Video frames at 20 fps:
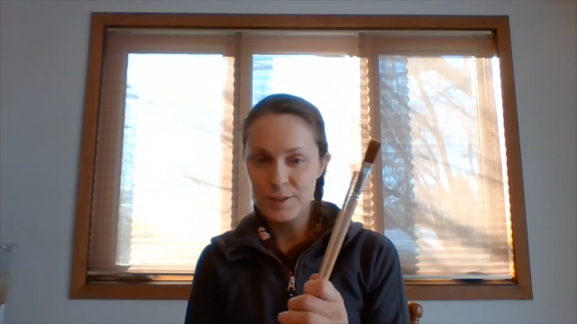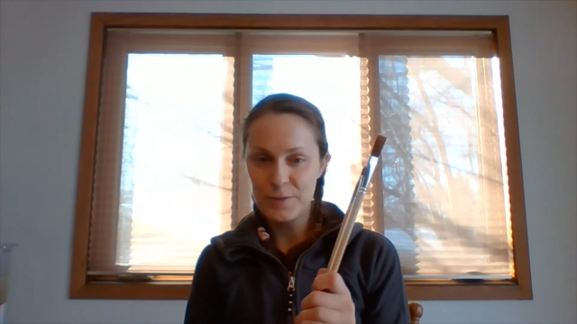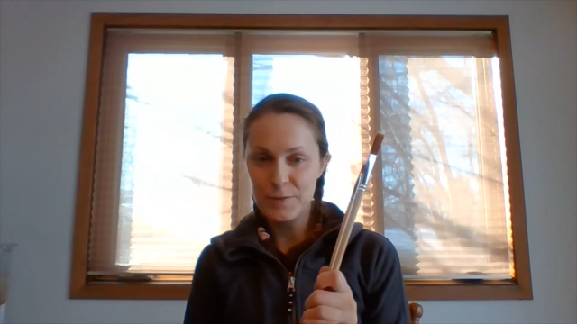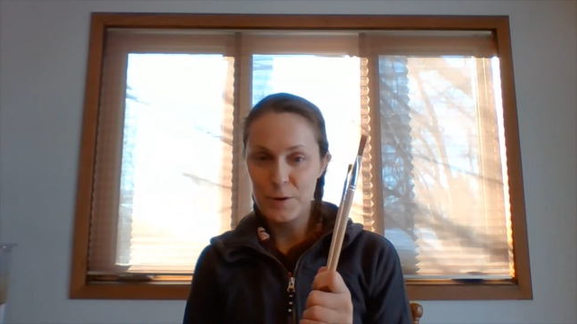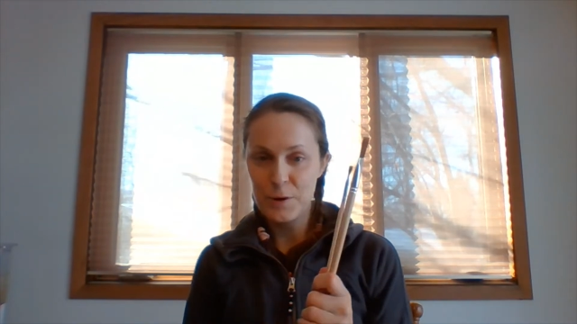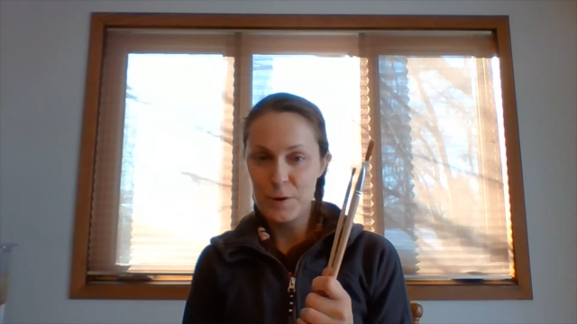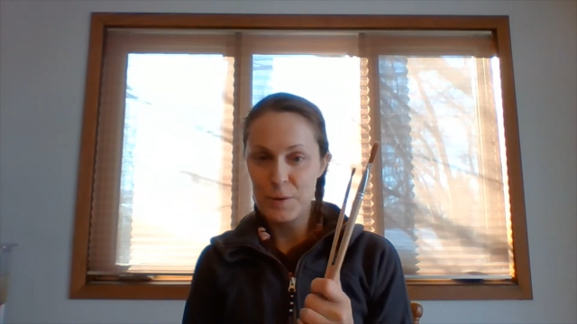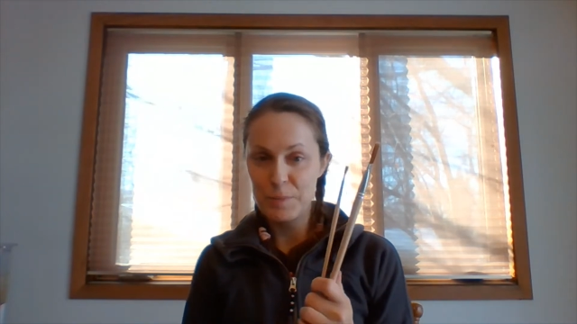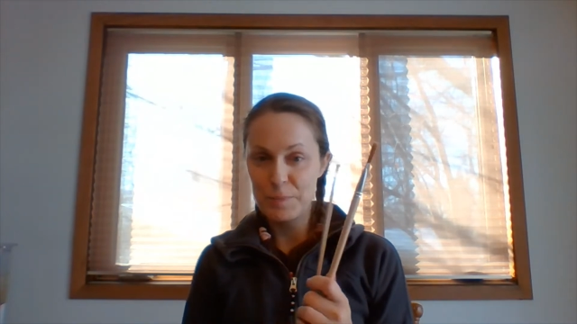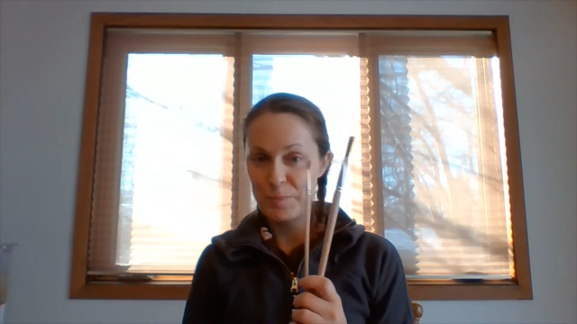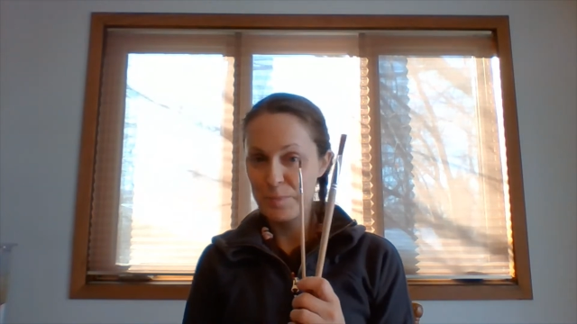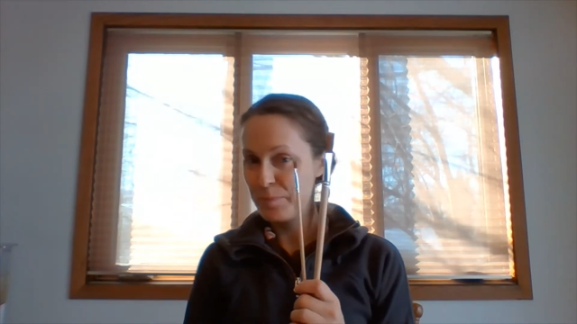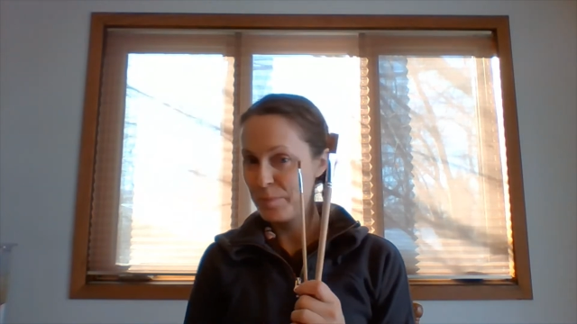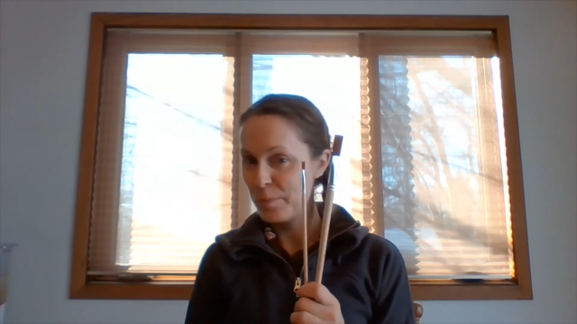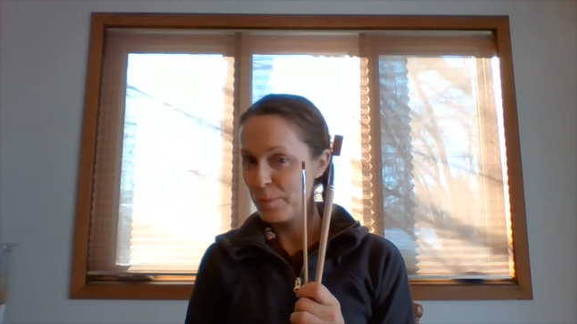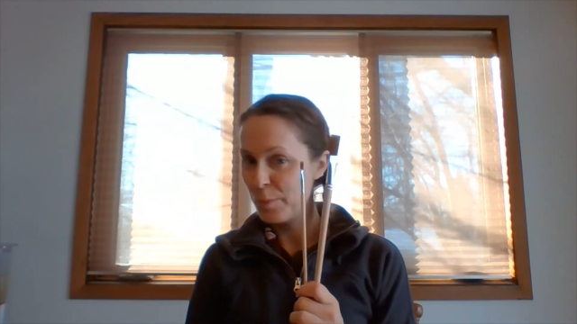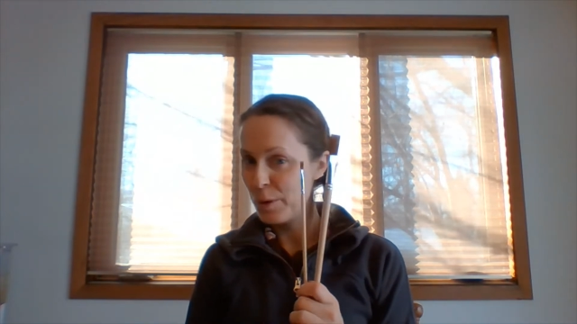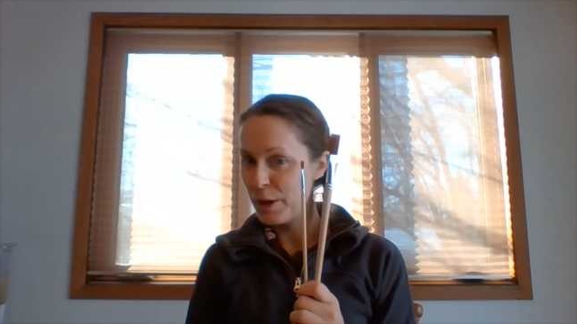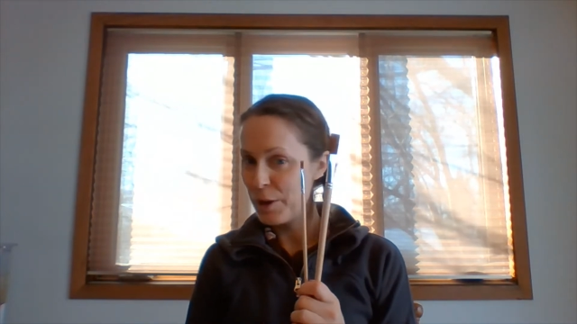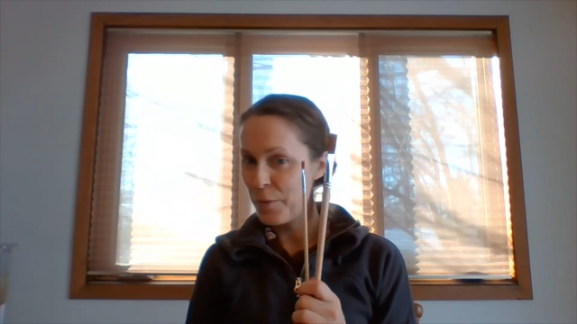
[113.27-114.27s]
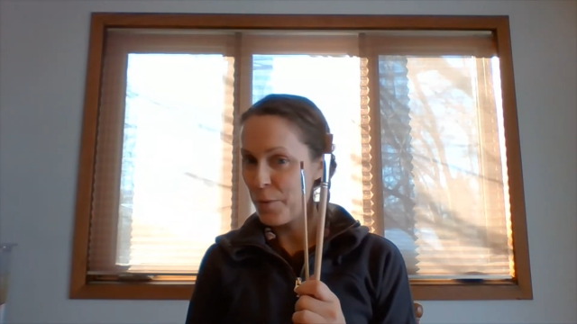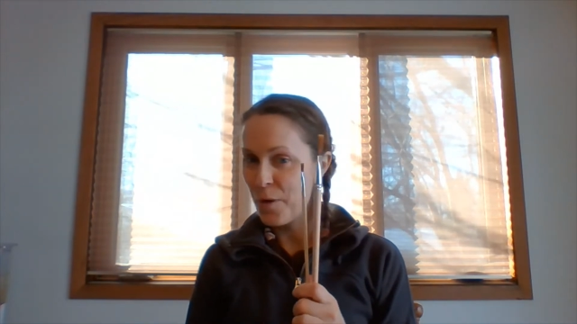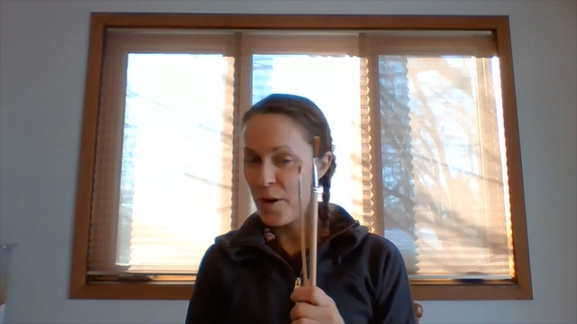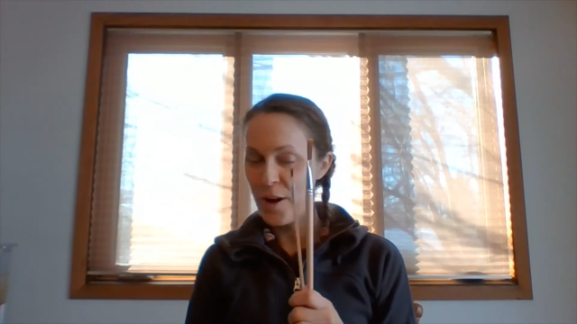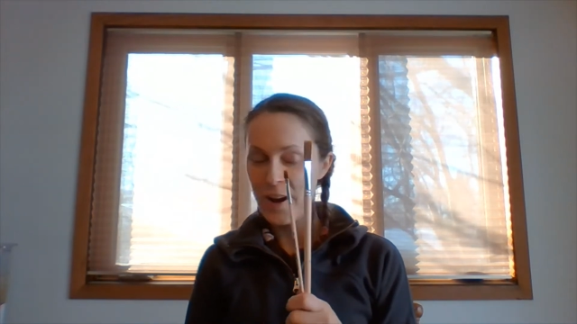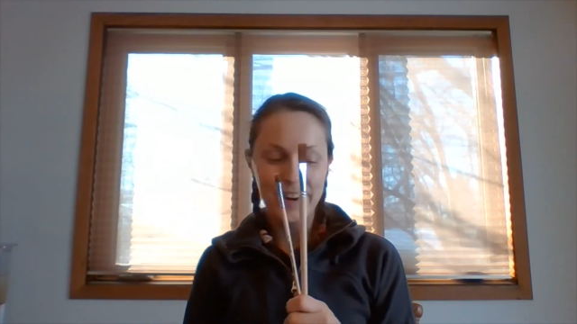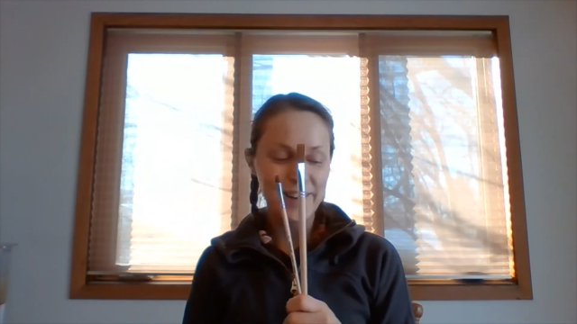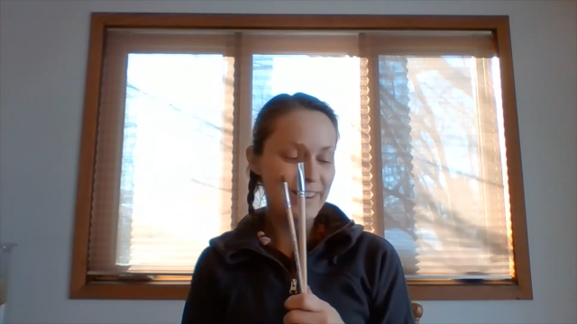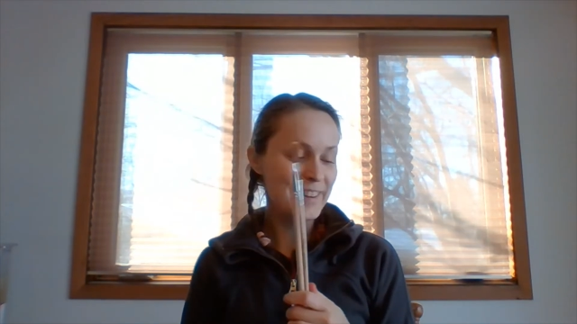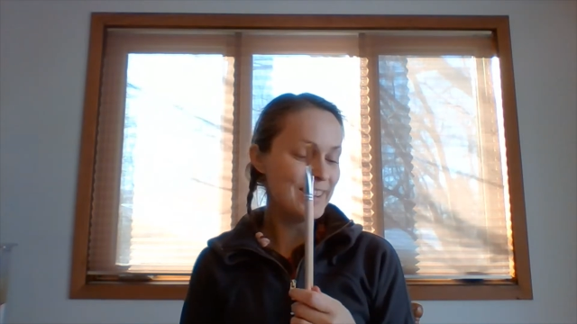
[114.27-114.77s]
from week
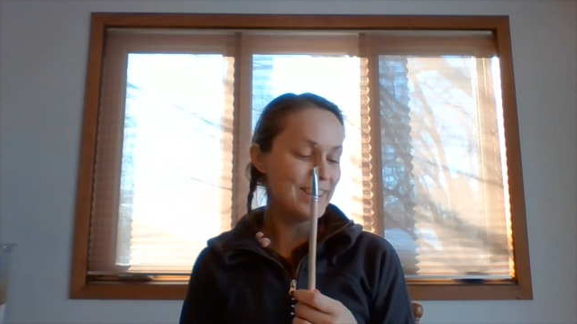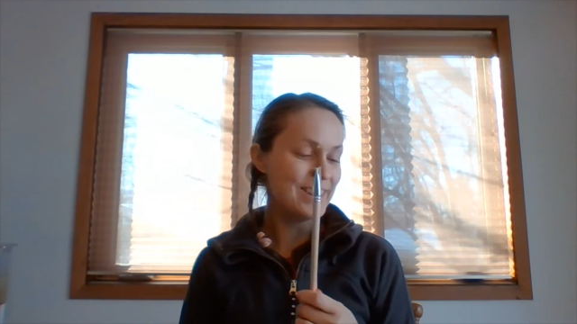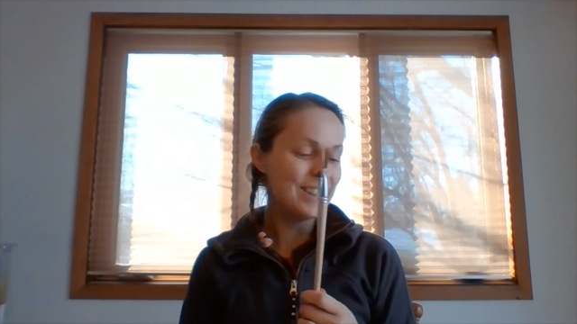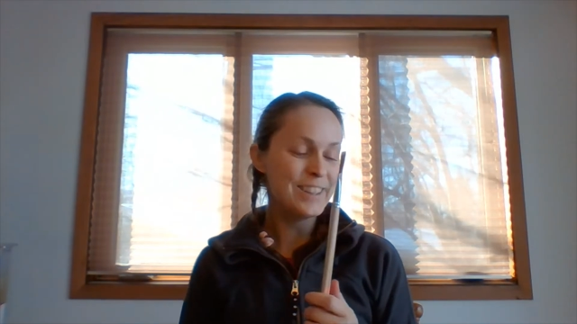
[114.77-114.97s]
1,